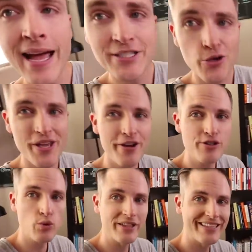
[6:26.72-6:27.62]
And so
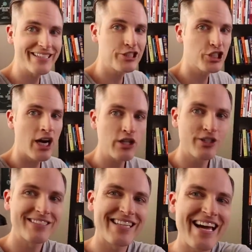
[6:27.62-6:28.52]
here's what this shot
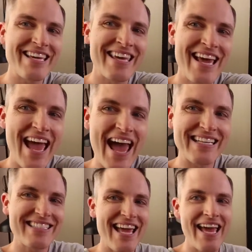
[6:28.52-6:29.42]
looks like
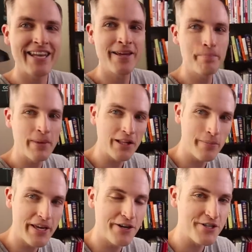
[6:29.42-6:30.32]
at 10
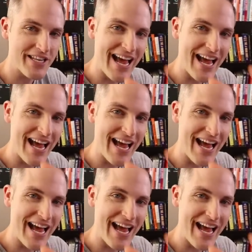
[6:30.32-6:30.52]
millimeters.